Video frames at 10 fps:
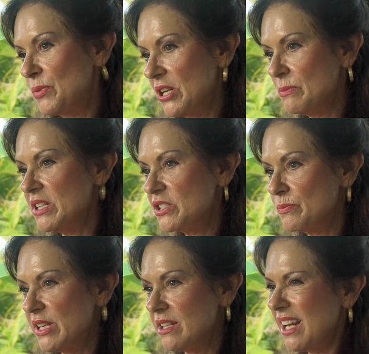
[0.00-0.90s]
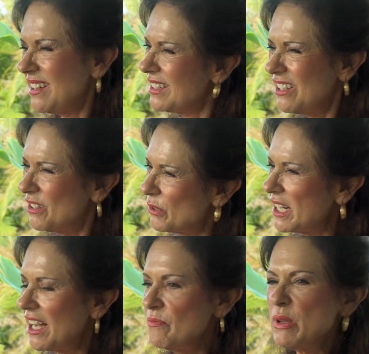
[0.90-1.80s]
pretty much been, you know what,
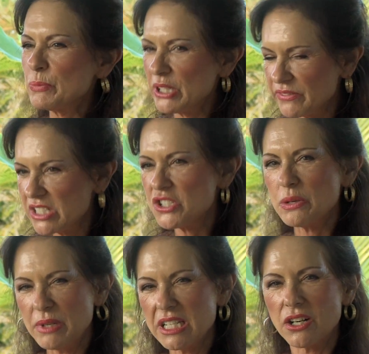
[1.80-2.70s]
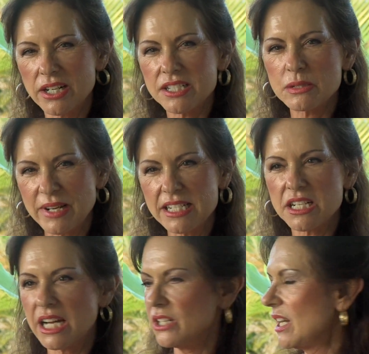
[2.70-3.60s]
I've been privileged to be an artist my
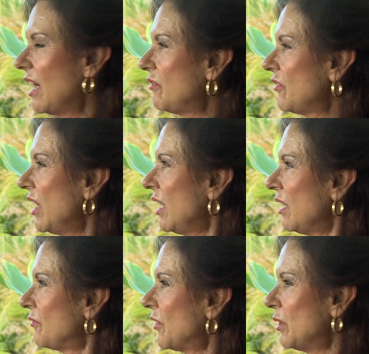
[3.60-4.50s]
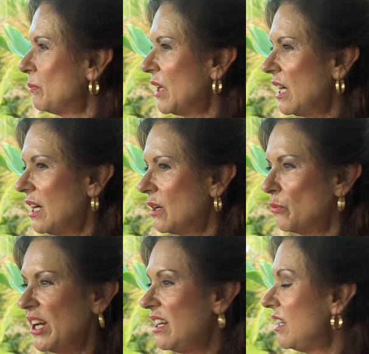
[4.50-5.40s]
entire life, from
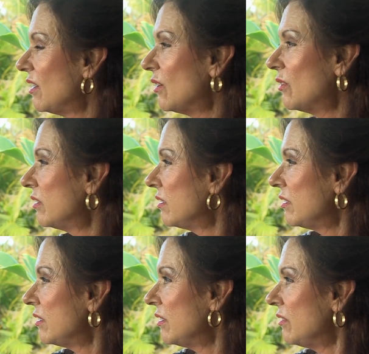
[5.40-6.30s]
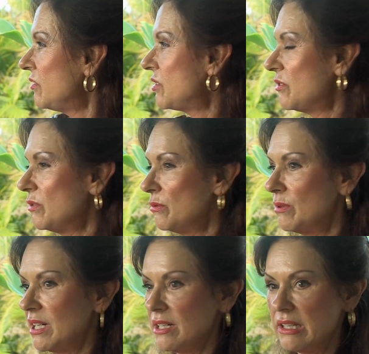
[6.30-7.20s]
radio
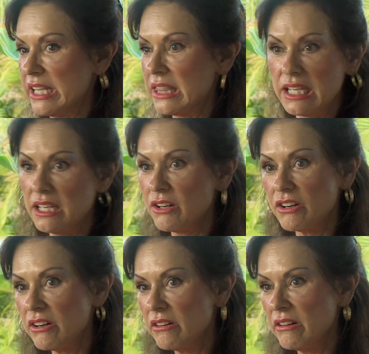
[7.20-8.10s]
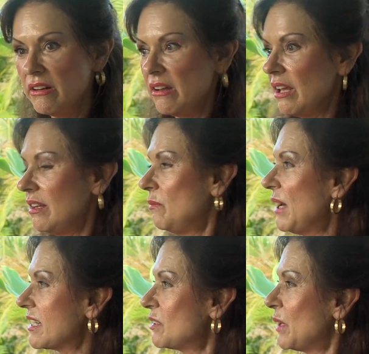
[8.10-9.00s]
to the theater, and then
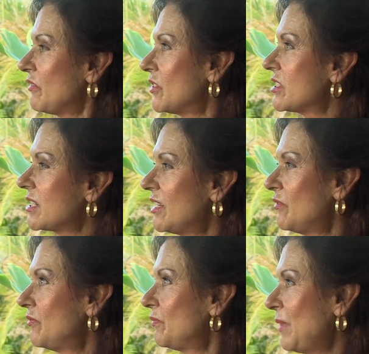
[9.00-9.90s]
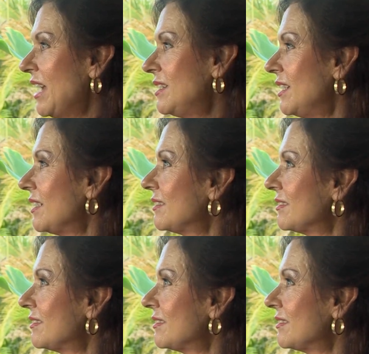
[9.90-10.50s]
back to my first love, painting.